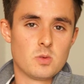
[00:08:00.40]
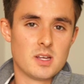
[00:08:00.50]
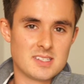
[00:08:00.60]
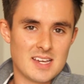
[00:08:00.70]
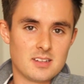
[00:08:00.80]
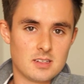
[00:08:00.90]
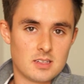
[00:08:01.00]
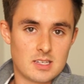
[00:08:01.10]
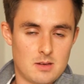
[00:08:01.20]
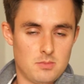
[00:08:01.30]
where debt
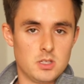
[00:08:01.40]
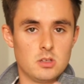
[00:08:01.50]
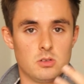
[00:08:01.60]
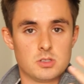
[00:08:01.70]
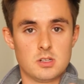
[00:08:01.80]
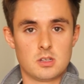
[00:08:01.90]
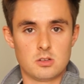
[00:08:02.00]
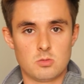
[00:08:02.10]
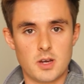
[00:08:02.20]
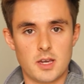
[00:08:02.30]
can be used in a
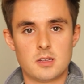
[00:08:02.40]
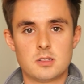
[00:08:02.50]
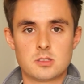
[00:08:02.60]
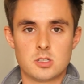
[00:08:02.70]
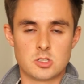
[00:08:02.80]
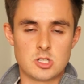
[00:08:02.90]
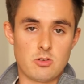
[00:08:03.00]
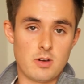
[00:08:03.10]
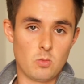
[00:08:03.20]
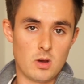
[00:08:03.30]
good way to
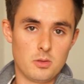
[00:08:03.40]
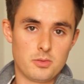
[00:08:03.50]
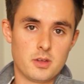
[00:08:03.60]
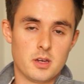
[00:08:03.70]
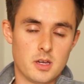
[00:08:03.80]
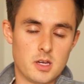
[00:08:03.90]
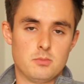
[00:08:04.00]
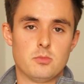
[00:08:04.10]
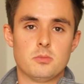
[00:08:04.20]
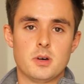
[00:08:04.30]
generate wealth
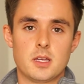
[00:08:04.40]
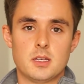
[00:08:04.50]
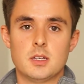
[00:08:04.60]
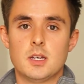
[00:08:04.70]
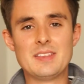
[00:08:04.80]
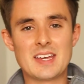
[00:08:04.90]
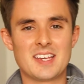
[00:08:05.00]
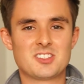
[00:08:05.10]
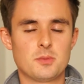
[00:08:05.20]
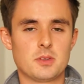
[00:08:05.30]
and more money. And that
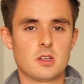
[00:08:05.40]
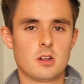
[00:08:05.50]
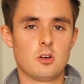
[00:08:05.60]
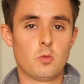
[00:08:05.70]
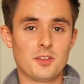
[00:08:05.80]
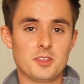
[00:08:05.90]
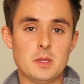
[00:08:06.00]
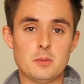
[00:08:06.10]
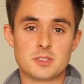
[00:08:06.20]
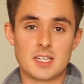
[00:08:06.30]
is something that a lot of wealthy
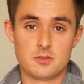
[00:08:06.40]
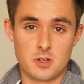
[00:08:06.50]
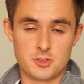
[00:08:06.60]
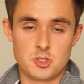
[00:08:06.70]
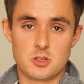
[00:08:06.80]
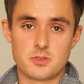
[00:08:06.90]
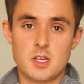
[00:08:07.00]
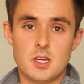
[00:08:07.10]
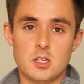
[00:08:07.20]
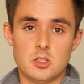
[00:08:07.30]
people take advantage of,
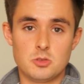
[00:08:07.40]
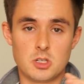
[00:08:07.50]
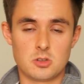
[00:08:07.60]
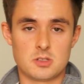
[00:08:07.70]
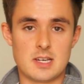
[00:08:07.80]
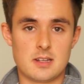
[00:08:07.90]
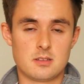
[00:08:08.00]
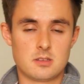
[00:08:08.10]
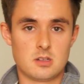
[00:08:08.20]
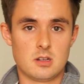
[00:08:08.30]
using good
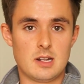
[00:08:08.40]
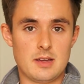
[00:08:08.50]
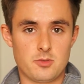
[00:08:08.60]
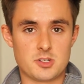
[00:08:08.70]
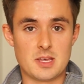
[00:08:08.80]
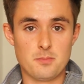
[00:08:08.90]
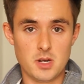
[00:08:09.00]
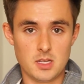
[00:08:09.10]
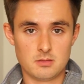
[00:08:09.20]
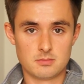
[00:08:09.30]
debt to leverage their money